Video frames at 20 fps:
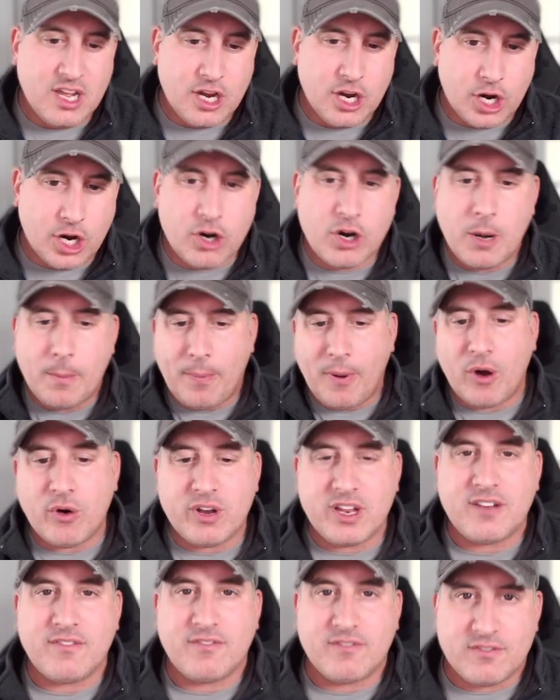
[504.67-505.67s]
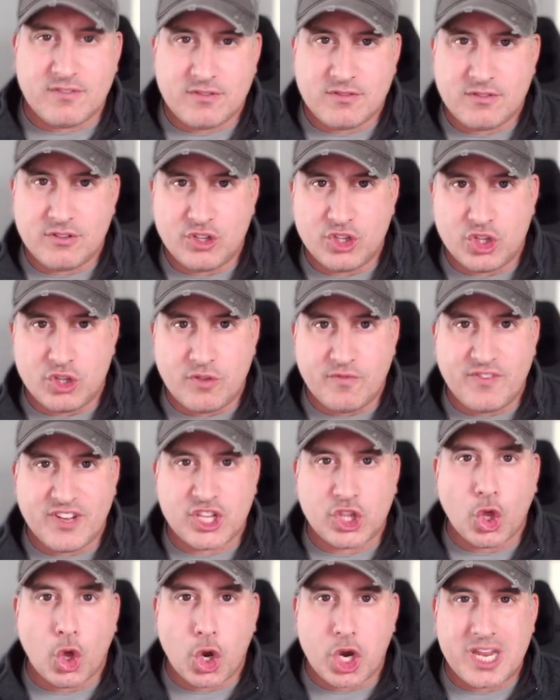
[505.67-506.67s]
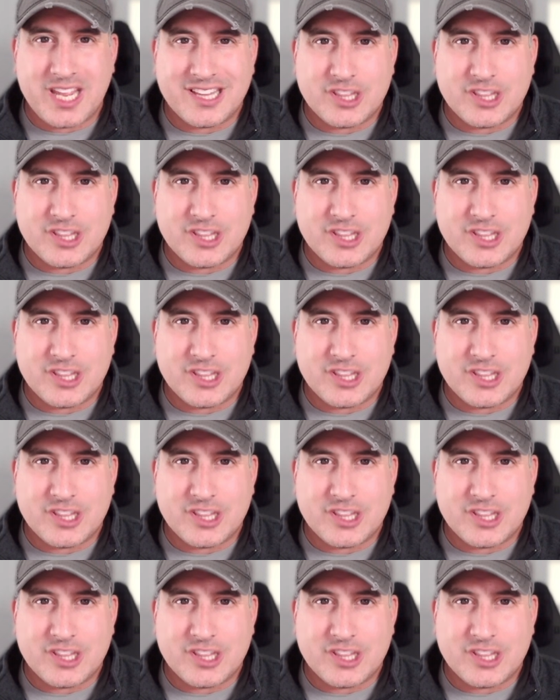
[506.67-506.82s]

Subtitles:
Her opponent, Victoria